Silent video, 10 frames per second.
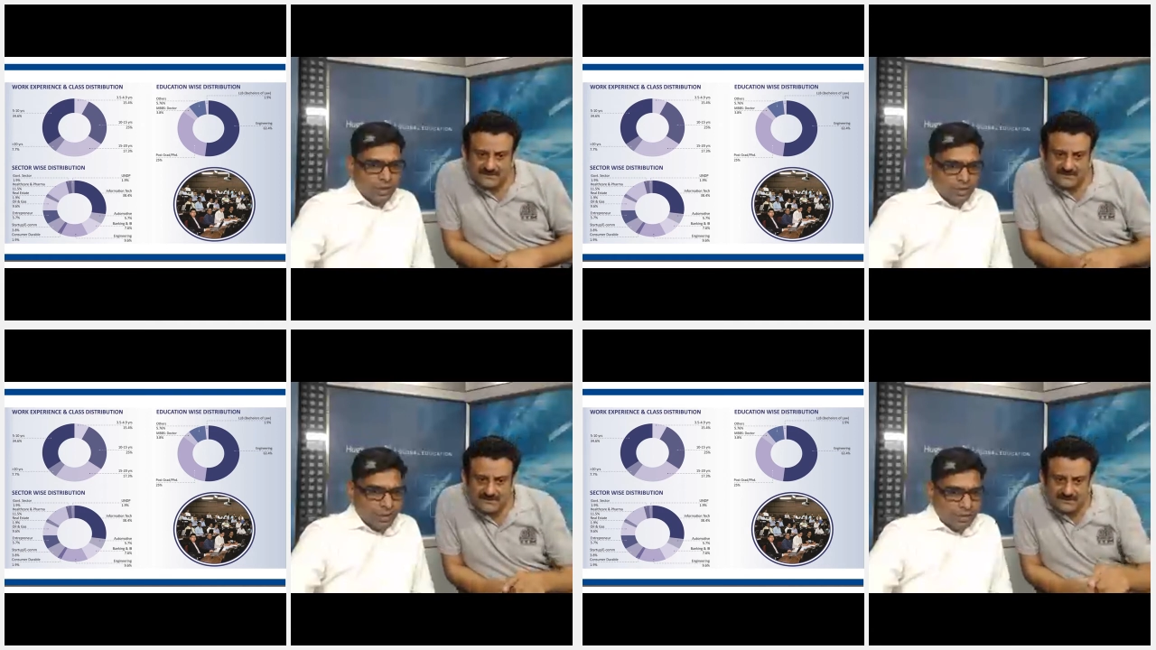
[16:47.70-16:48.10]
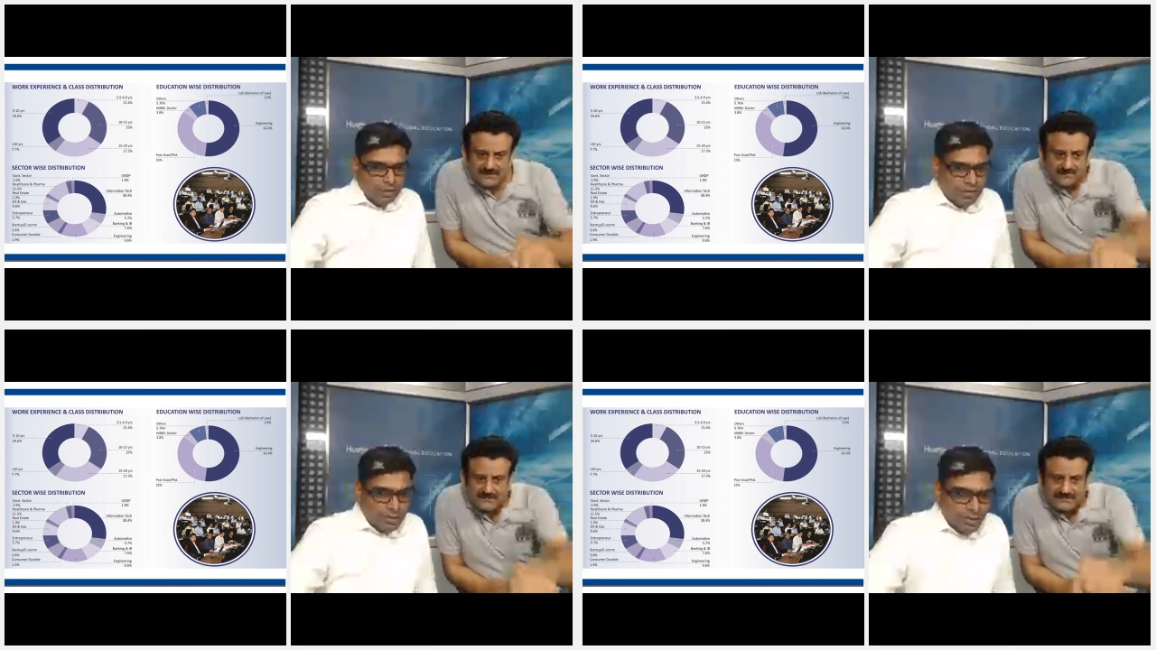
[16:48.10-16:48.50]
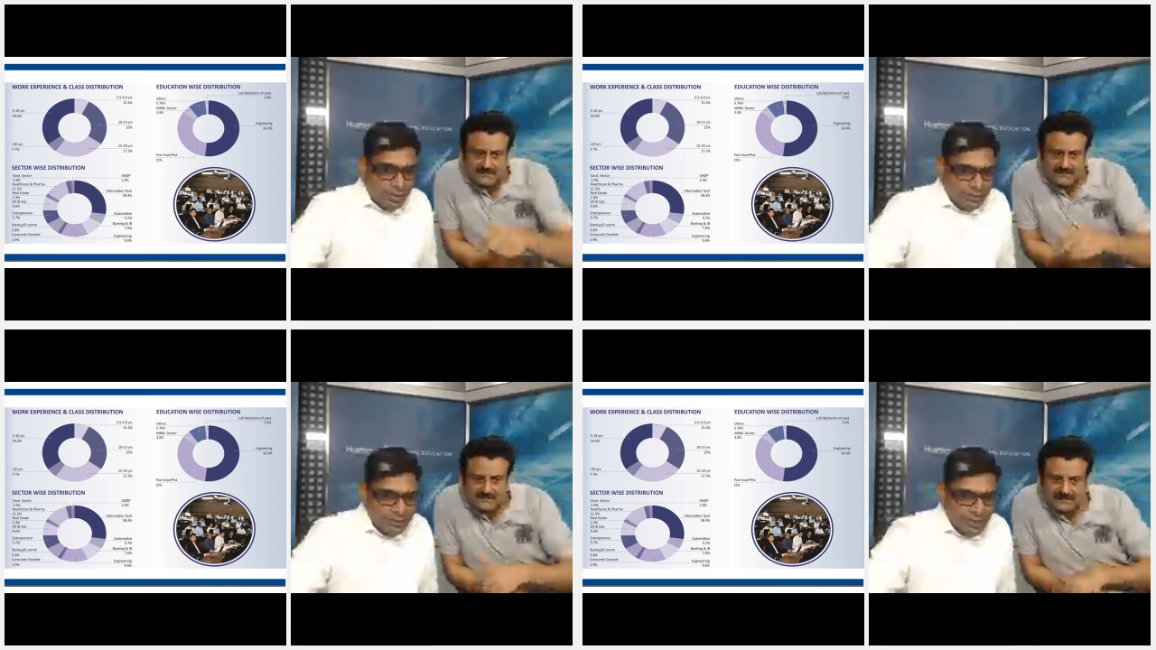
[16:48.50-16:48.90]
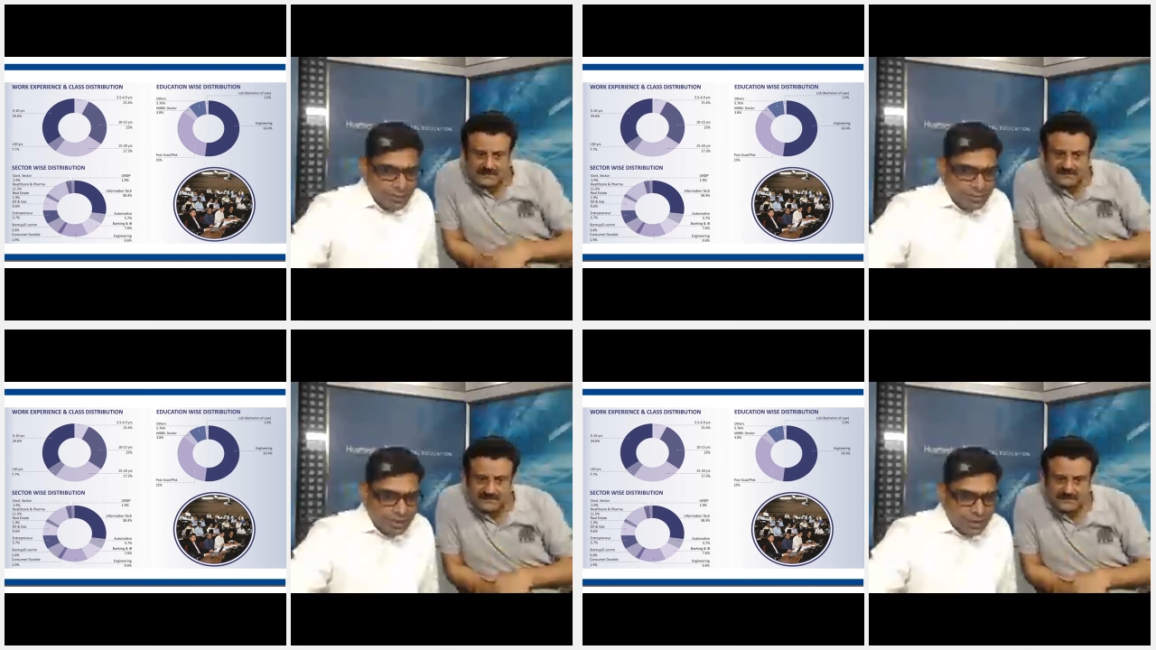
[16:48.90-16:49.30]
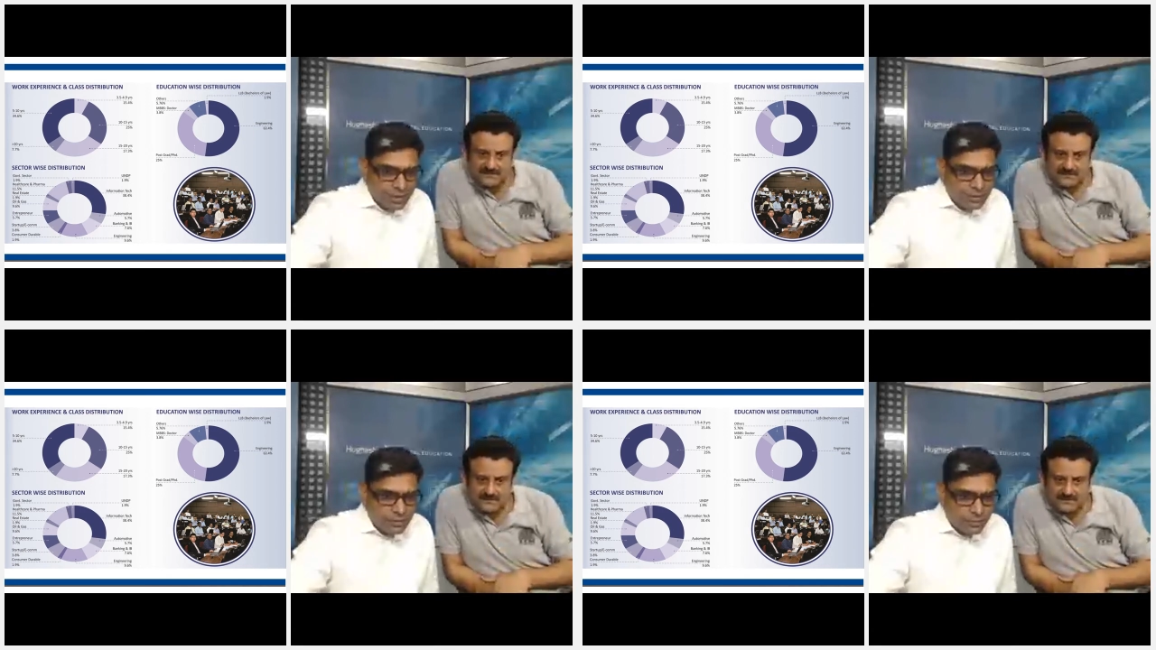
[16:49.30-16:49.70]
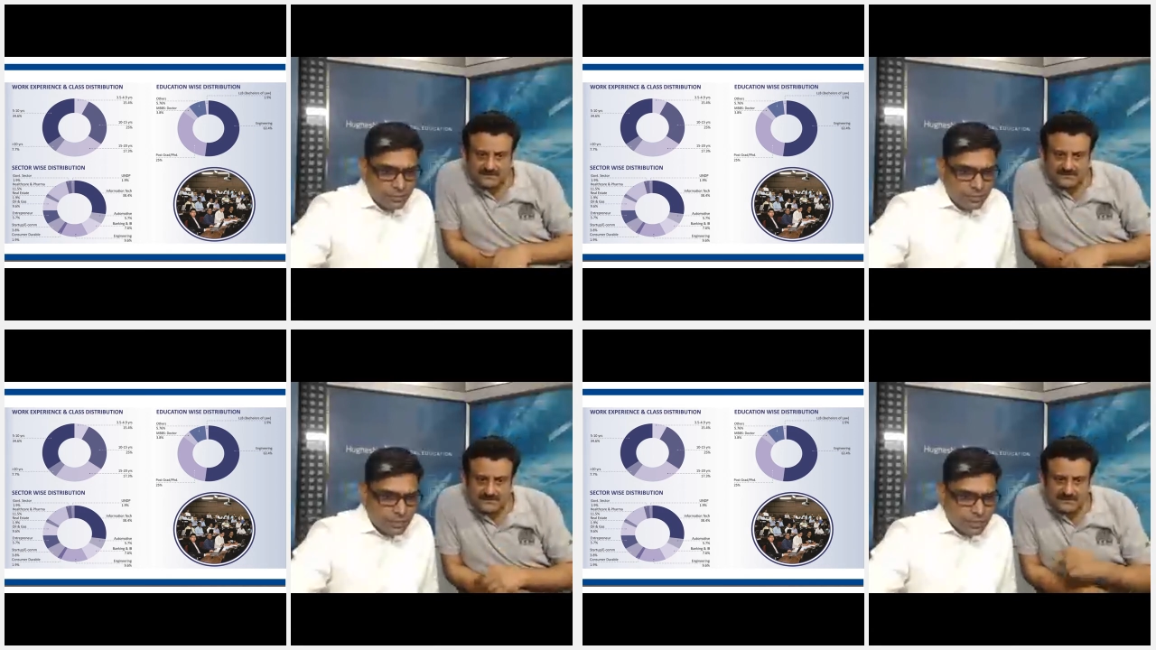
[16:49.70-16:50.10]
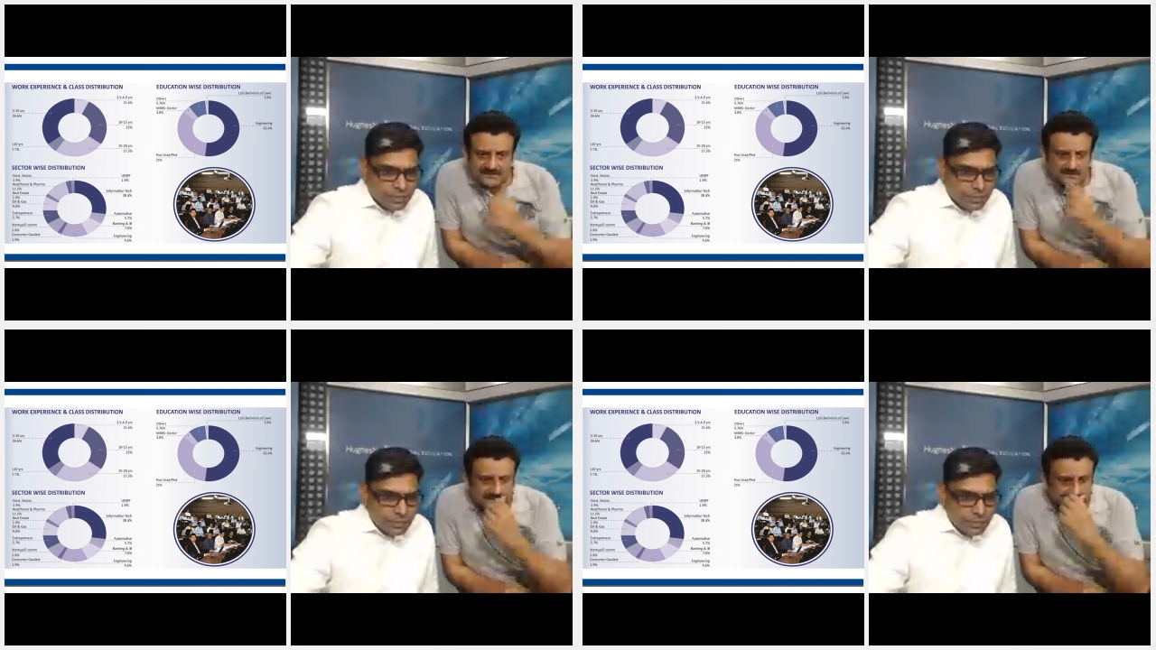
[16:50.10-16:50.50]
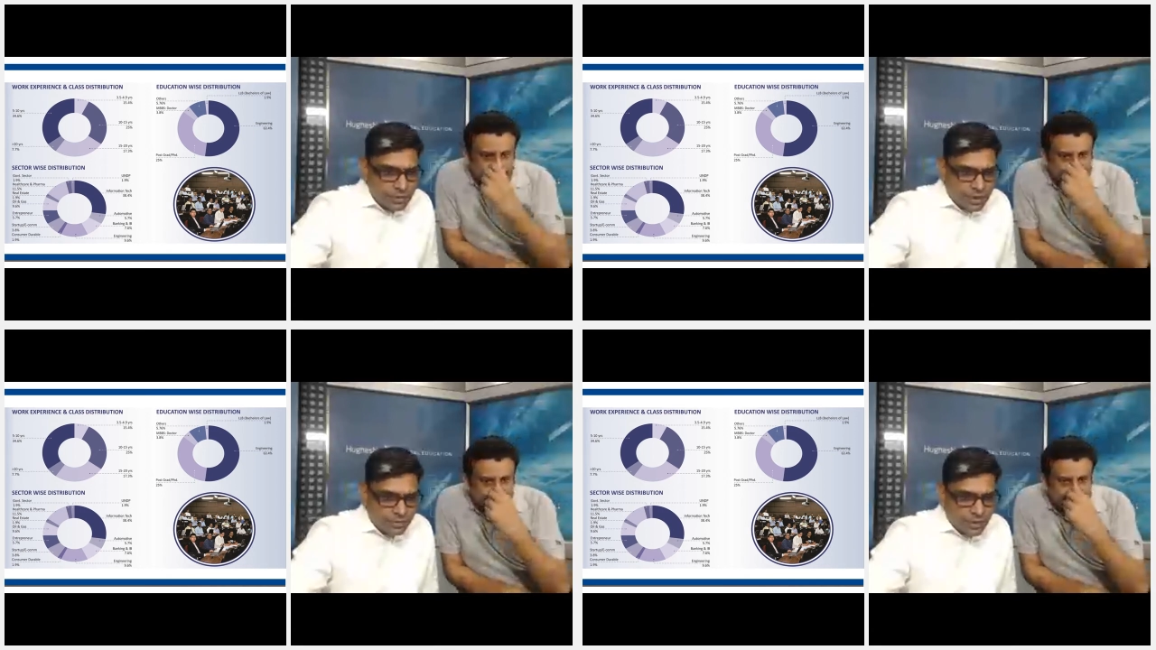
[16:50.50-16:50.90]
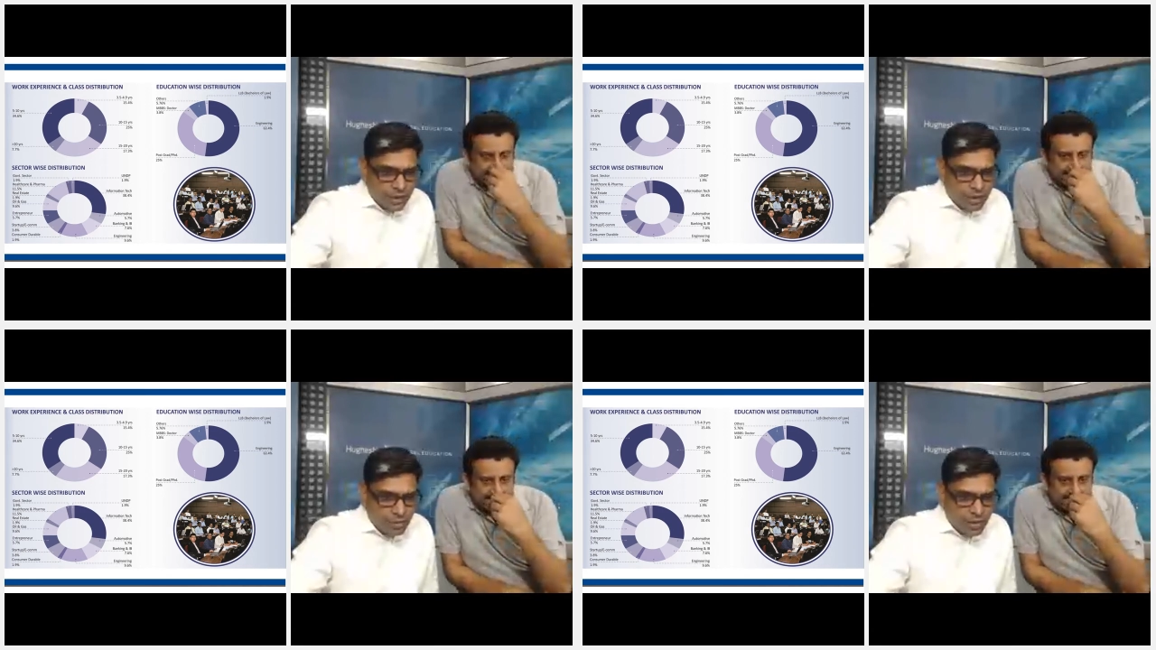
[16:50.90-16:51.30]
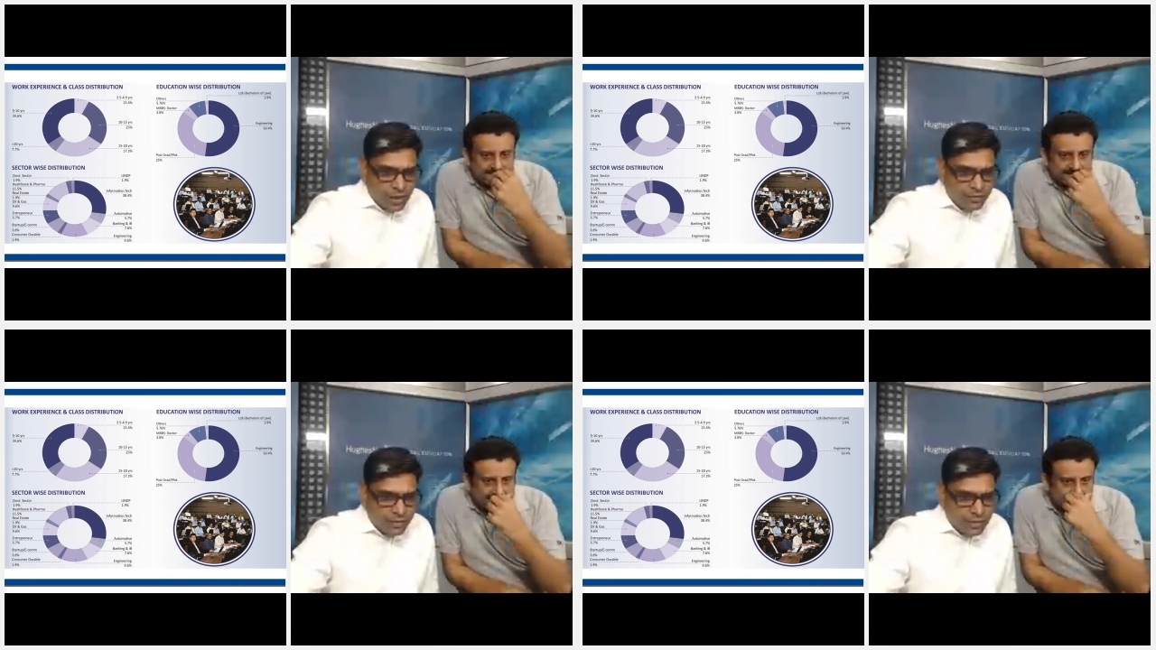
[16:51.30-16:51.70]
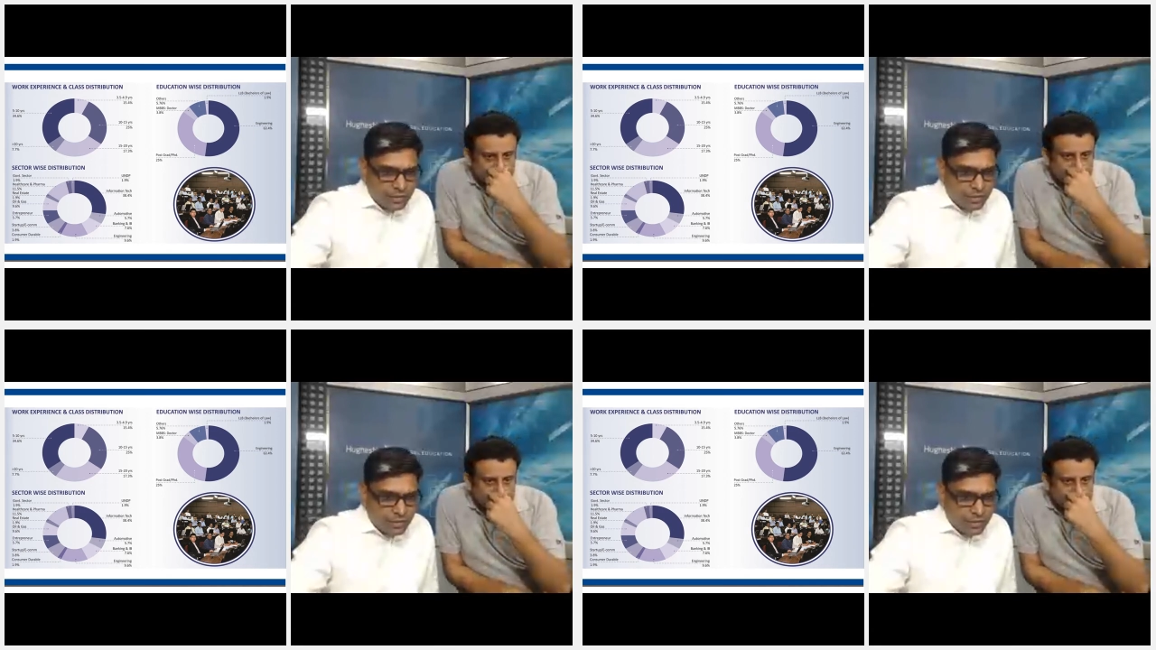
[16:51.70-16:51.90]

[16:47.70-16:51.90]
Speaker 1: Okay, there is a question from Shravan. How about having this